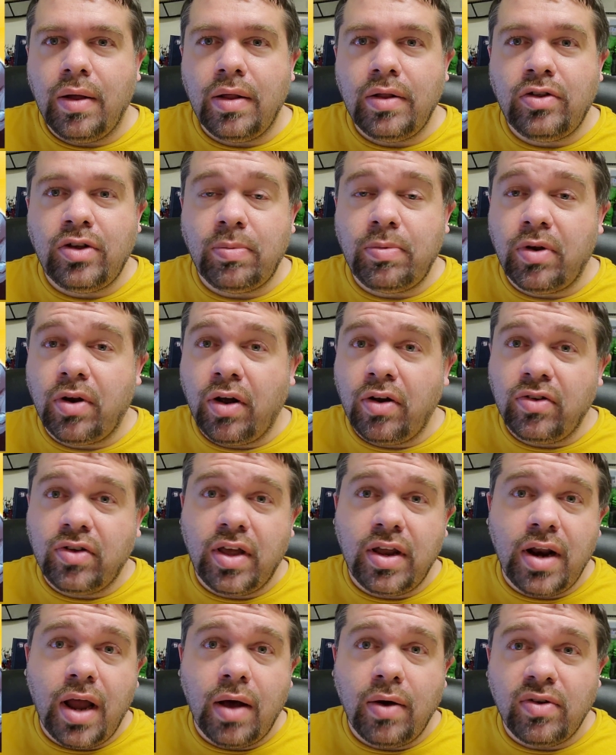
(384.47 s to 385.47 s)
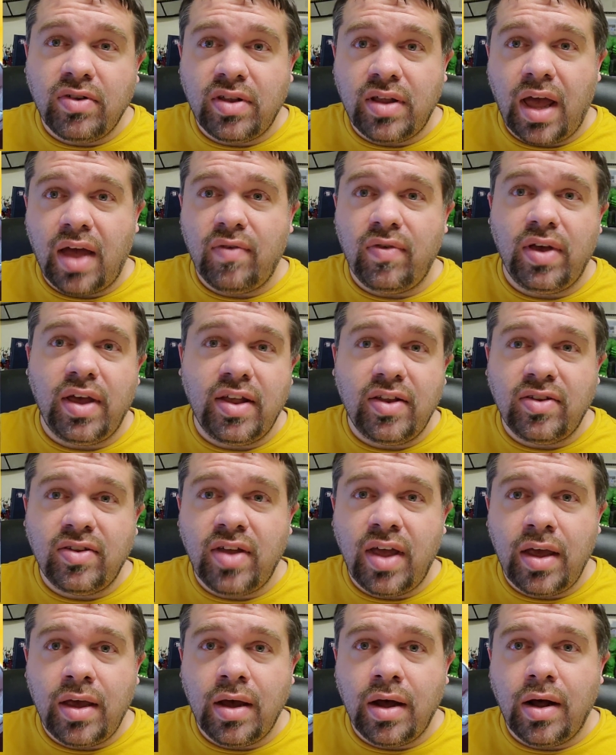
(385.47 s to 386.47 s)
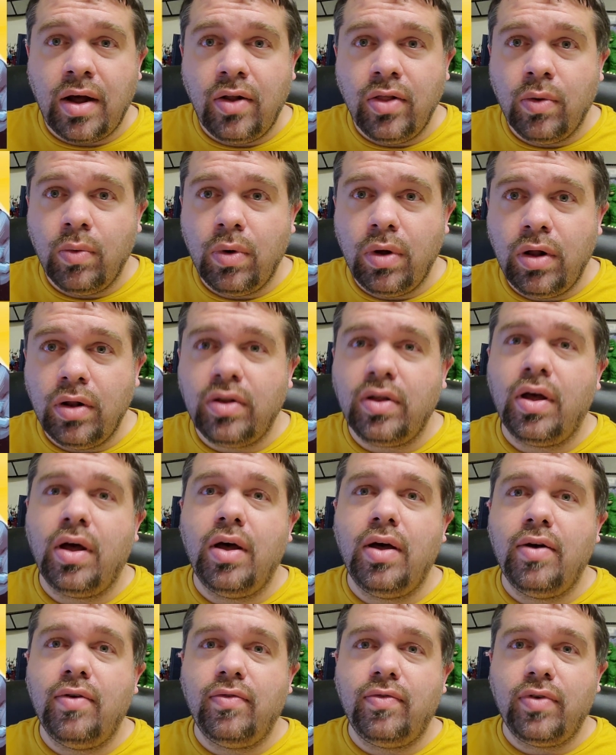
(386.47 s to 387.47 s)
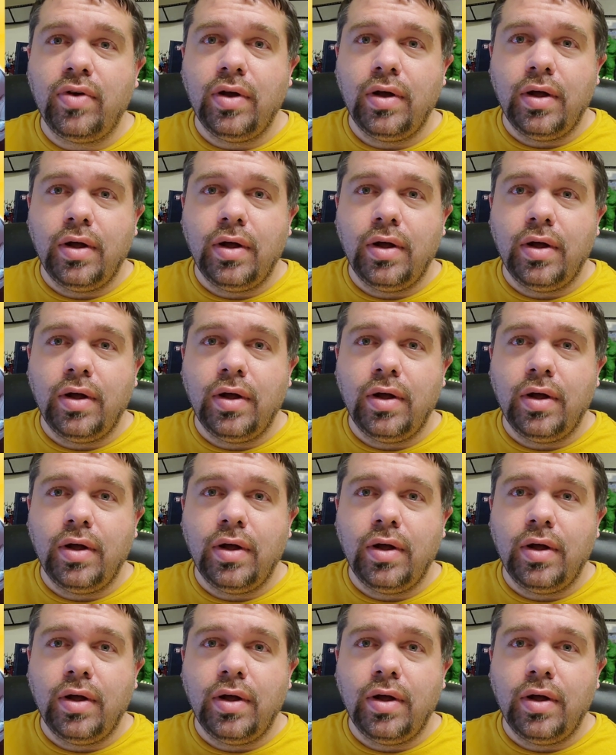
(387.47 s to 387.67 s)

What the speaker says: Chip Zdarsky now is having his take on the world of